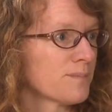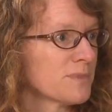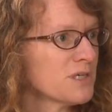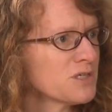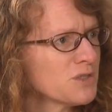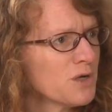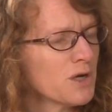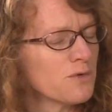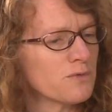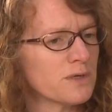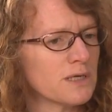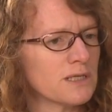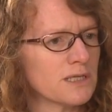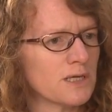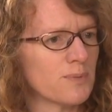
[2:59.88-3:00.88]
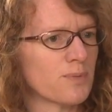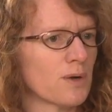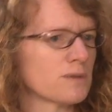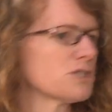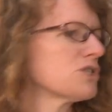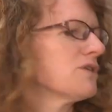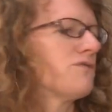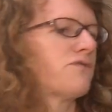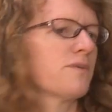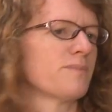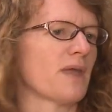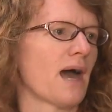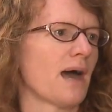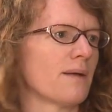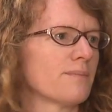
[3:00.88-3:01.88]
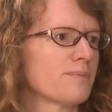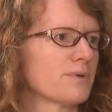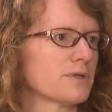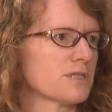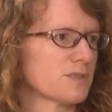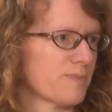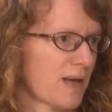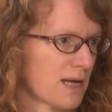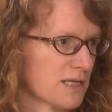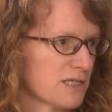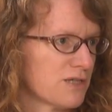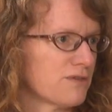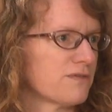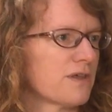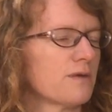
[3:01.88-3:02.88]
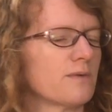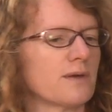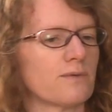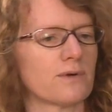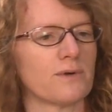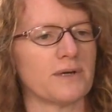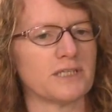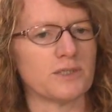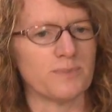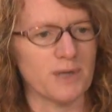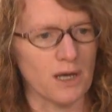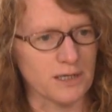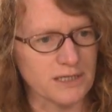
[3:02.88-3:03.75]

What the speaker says: So I really approached it from that perspective, that we were going to be all